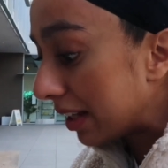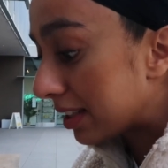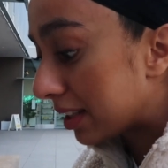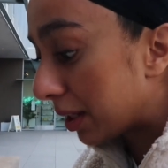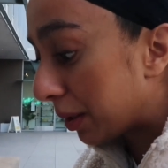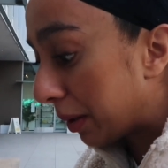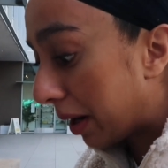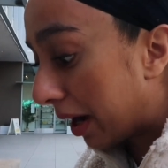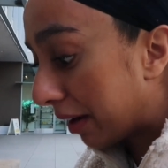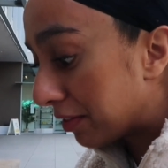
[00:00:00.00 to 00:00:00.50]

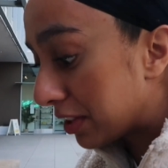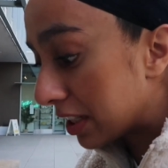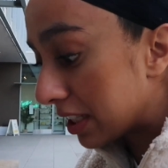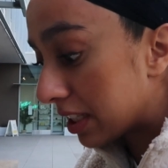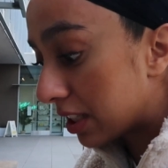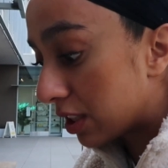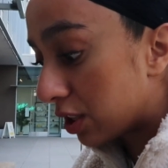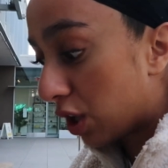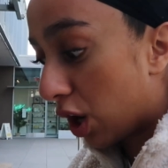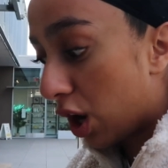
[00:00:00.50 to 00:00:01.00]
so I've just
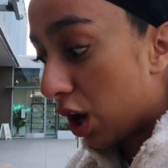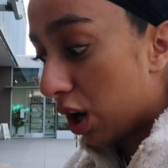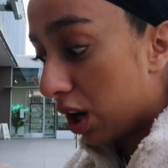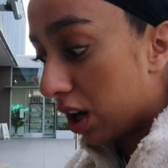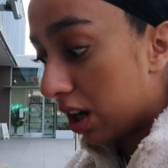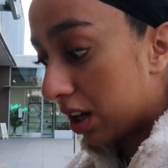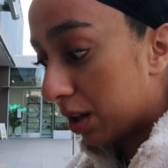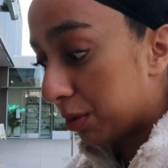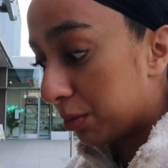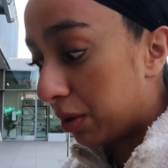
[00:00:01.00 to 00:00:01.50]
got
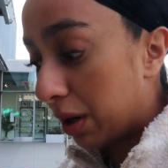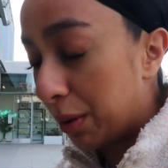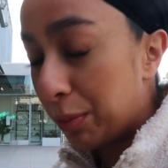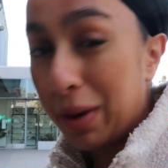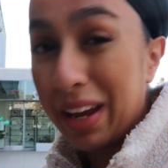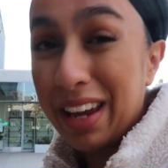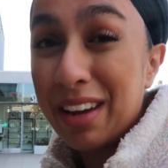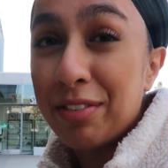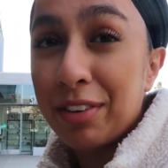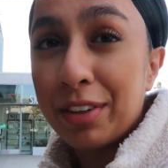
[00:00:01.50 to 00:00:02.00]
well I'm
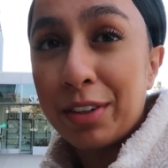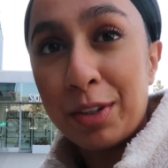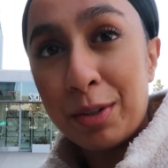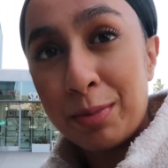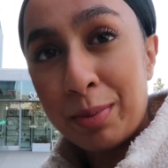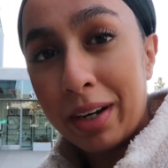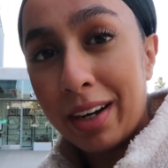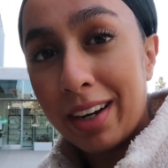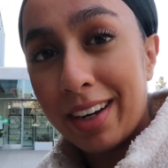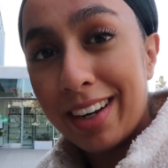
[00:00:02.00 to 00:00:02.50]
waiting for an
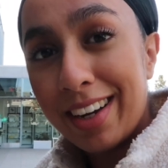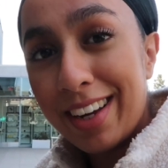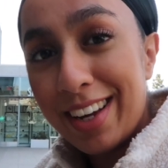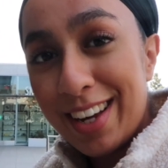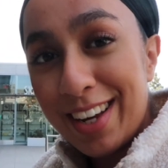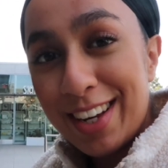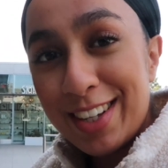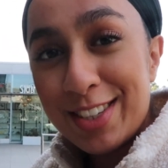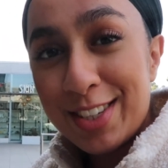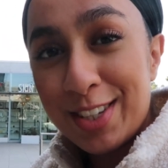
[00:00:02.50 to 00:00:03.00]

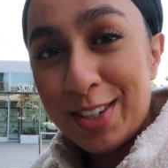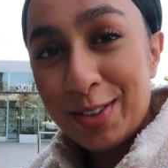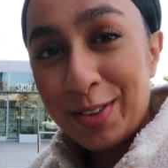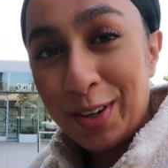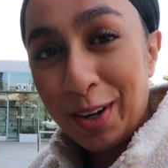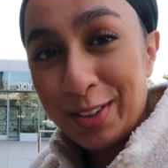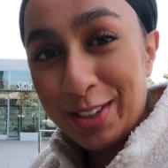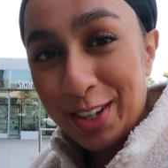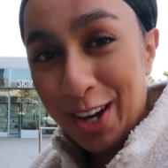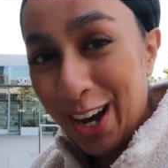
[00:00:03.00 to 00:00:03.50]
Uber to
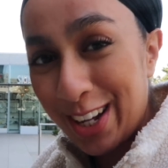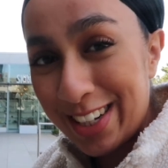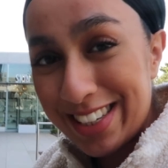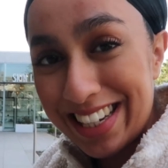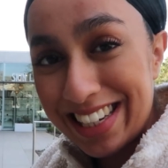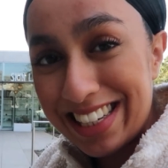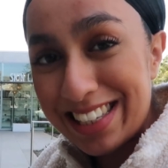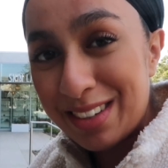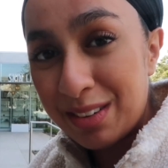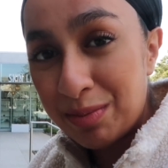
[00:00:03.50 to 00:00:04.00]
go to
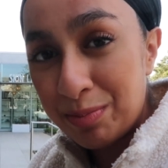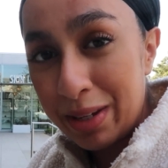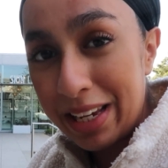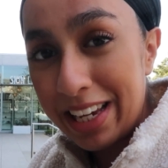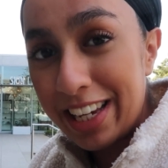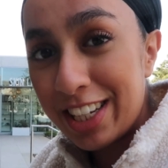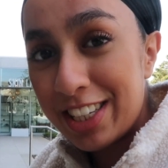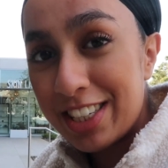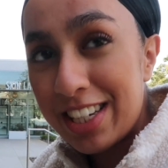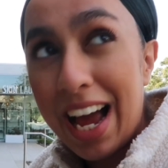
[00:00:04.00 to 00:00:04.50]
Huntington
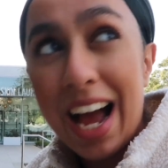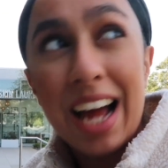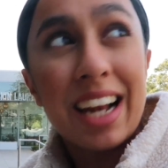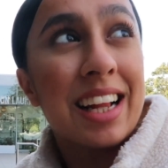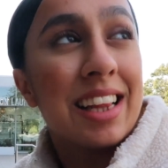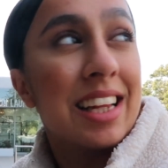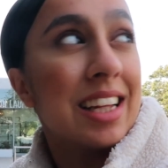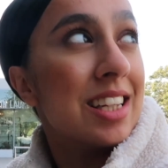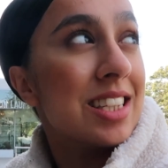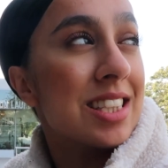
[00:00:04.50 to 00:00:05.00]
Beach and
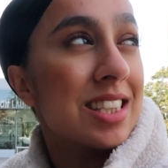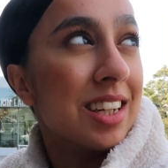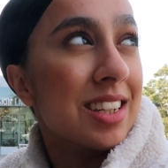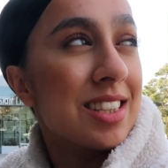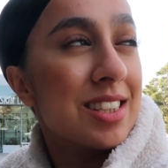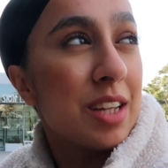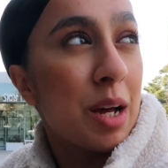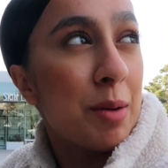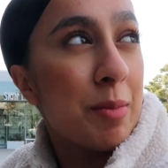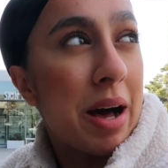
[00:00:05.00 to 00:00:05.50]
I think the
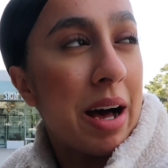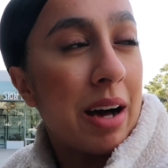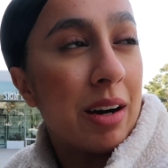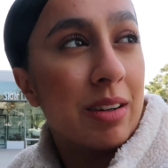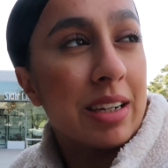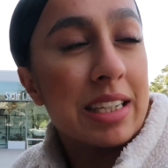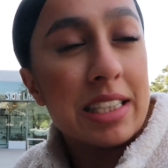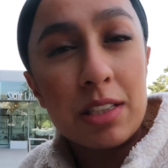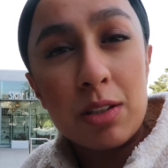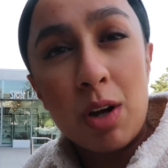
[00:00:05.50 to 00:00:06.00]
sun's come
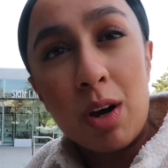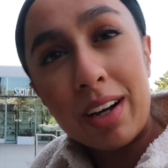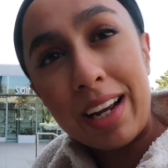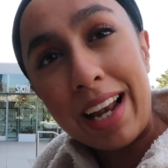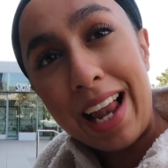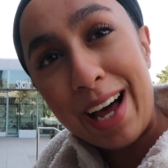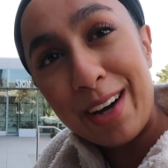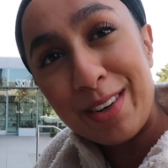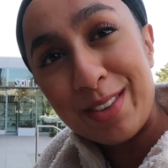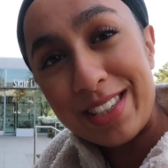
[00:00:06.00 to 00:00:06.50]
out it's not
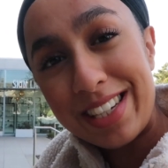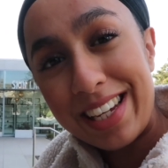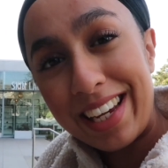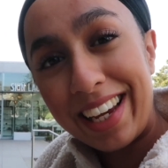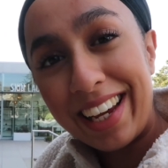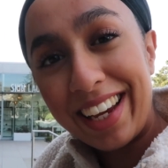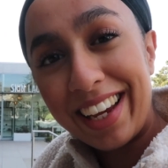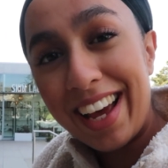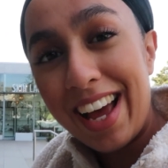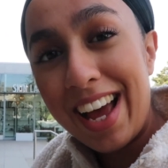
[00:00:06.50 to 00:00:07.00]

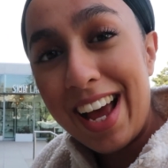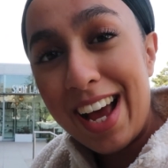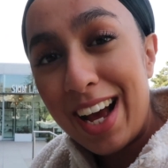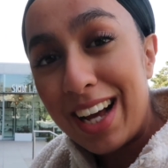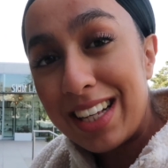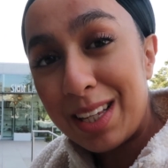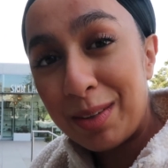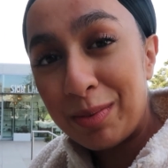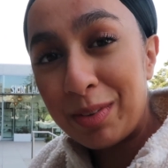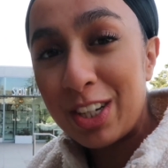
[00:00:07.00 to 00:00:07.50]
cloudy
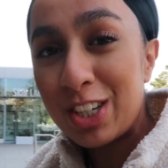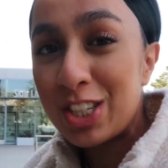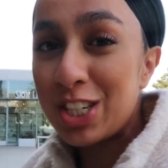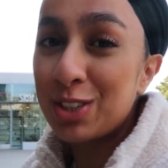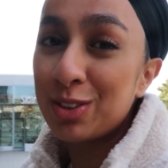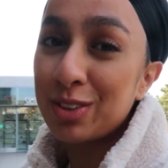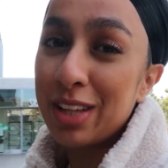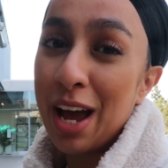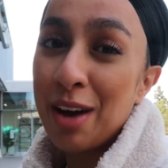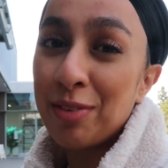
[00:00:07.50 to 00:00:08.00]
so I'm gonna
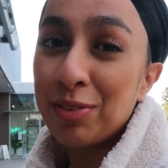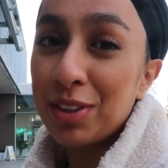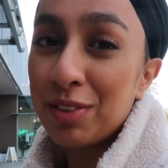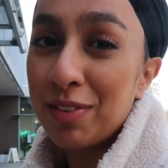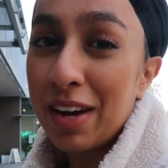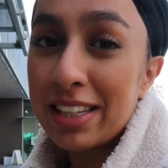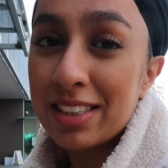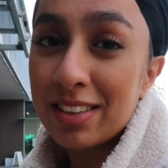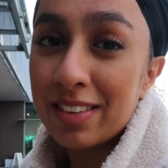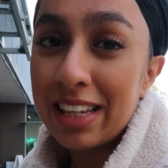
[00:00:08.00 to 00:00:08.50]
chill there for the
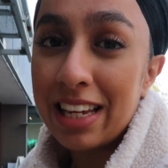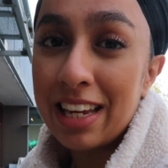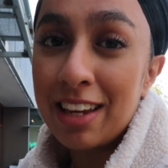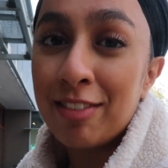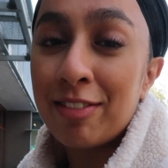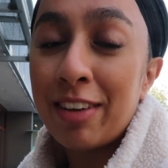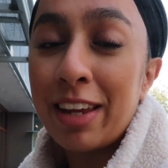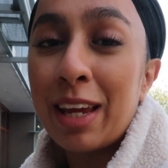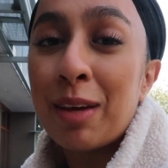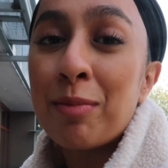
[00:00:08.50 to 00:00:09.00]
rest of the
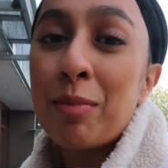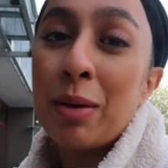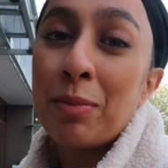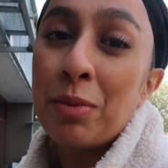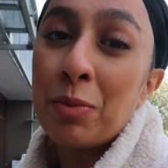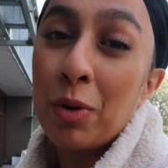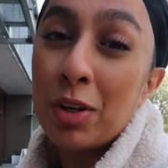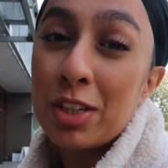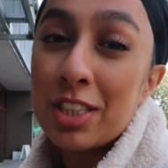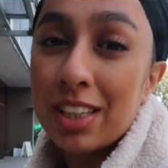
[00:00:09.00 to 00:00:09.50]
evening
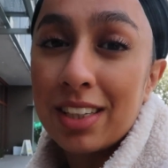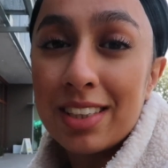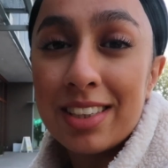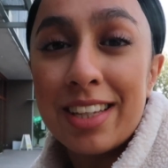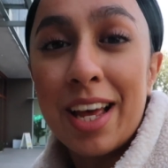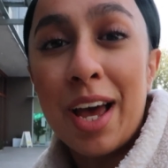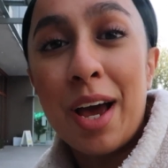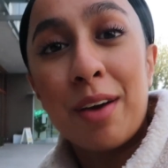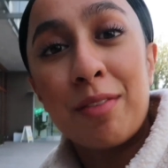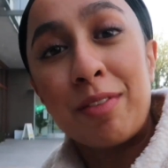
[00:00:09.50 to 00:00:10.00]
maybe watch
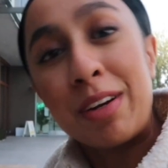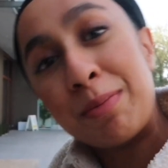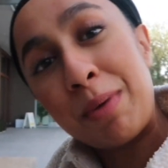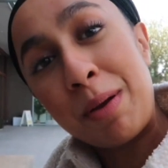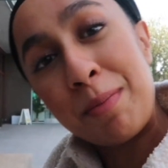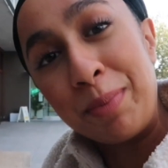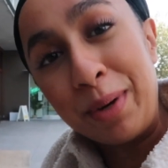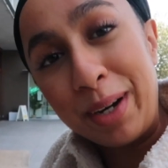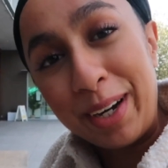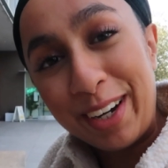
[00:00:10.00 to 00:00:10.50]
sunset read my
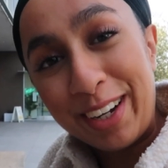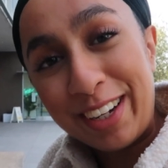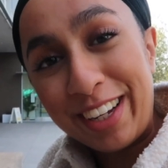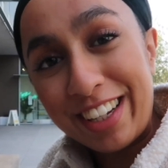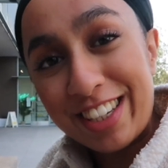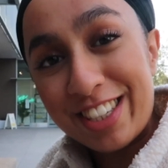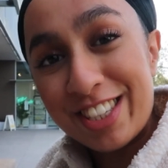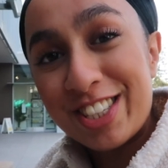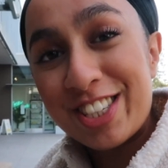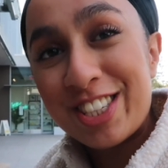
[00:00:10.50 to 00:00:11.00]
book
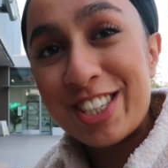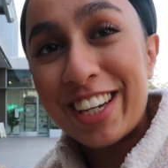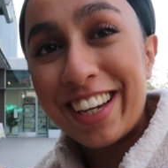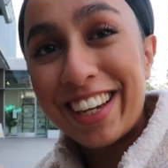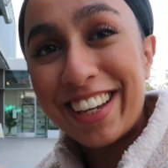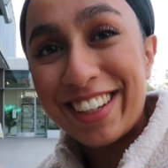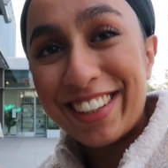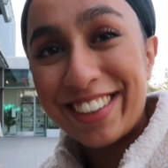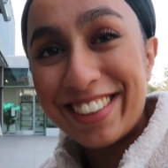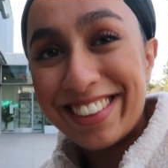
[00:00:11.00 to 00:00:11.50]
and just
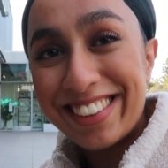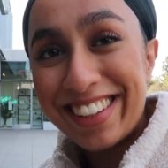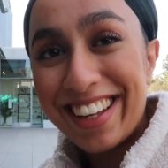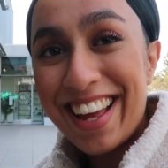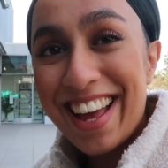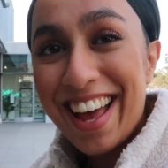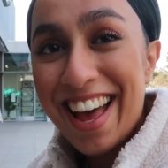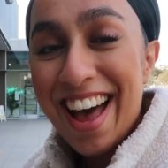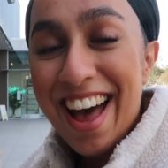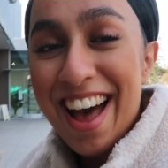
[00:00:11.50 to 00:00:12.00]
chill
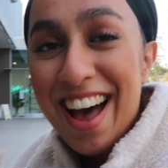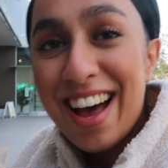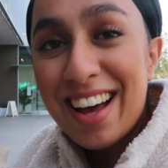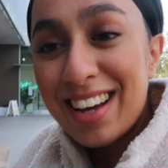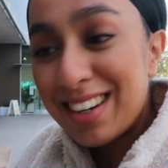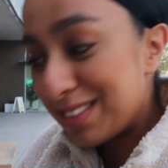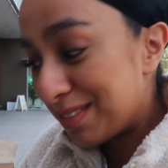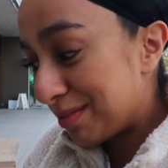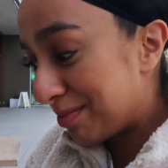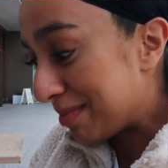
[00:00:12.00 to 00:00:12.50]

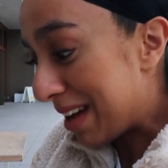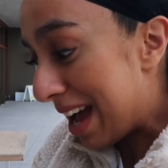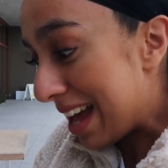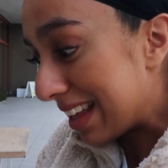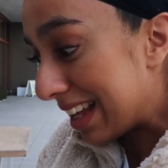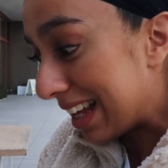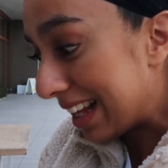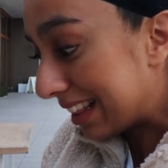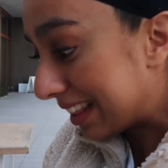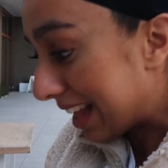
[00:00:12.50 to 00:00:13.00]
um, I
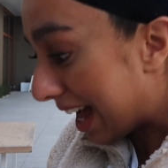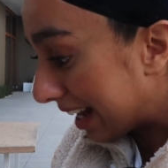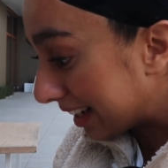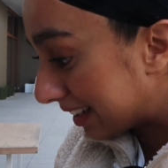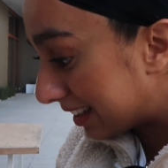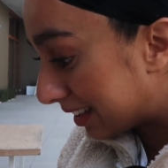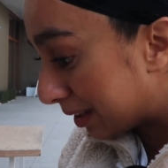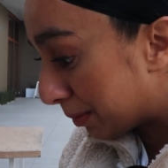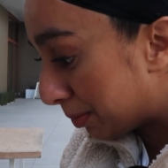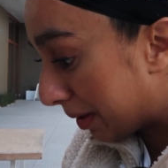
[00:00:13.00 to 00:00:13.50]
think
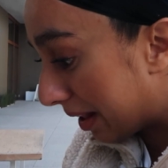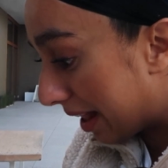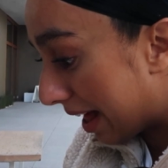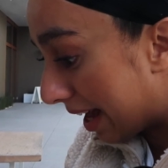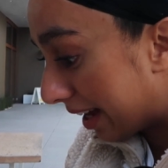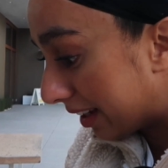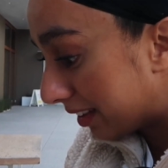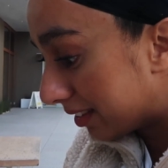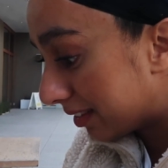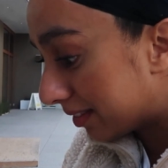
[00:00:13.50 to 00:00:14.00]
that's the
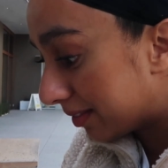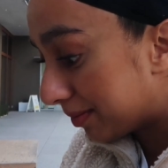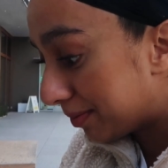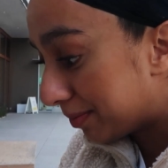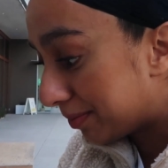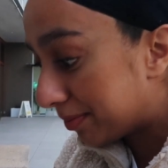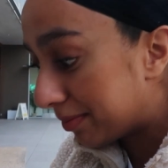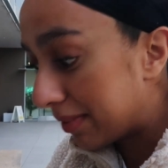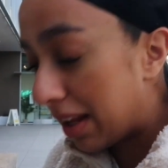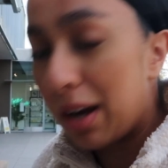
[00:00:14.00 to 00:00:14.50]

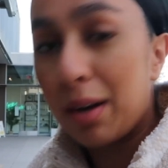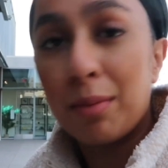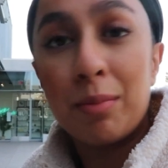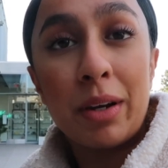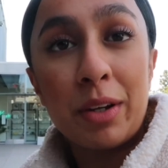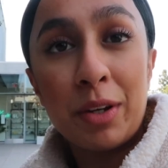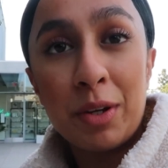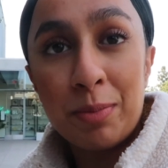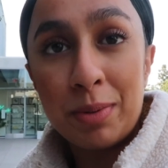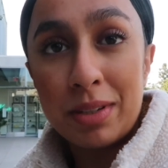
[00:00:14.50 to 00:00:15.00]
plan oh
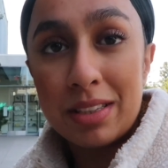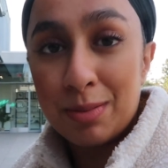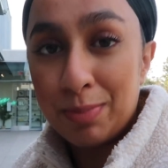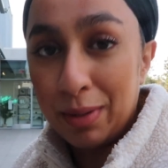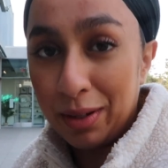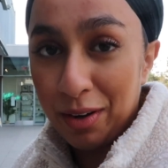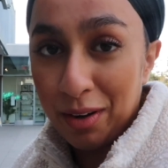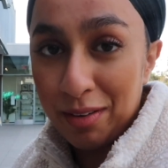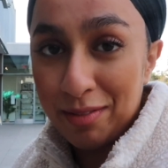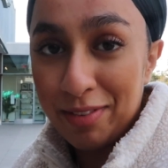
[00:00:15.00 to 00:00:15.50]
my Uber's
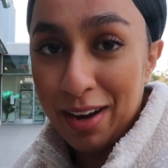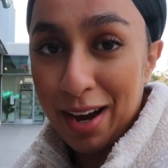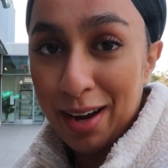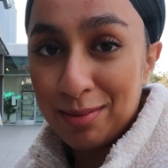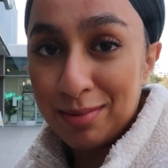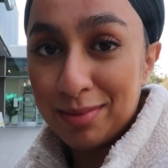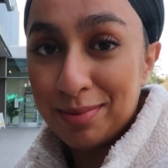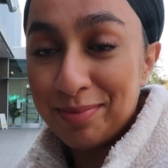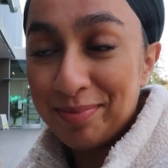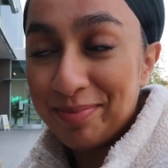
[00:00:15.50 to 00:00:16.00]
been
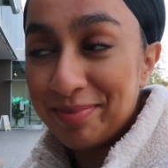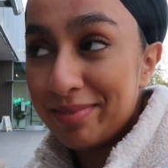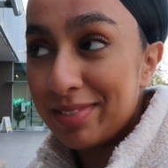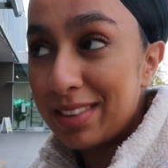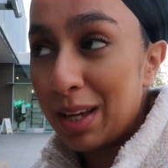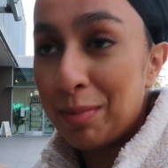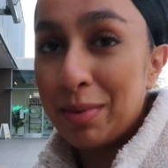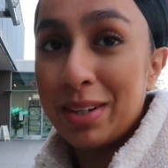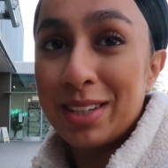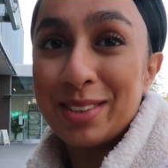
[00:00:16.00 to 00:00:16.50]
confirmed
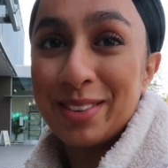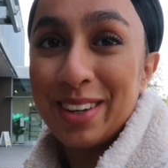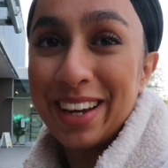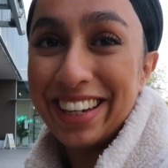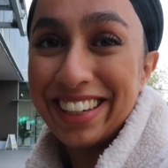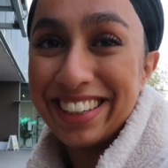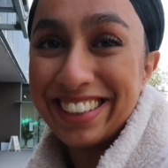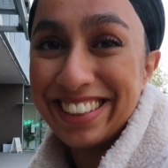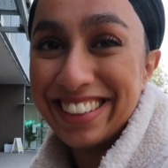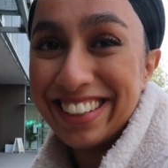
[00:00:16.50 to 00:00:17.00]
10 minutes
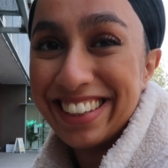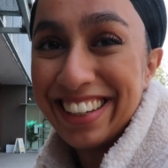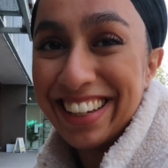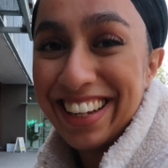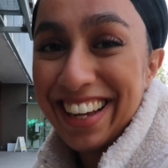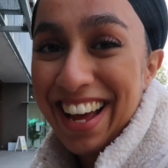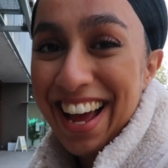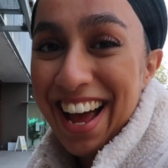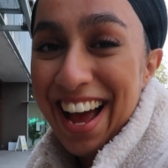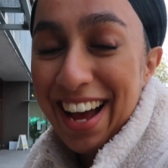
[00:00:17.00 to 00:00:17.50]
away
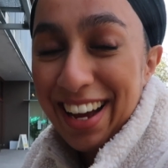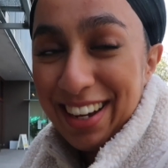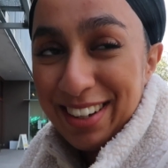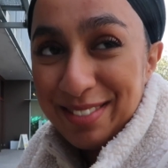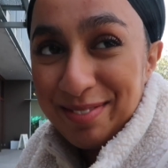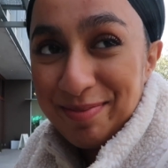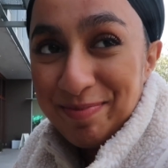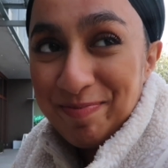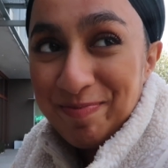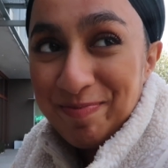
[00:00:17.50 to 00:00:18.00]
um,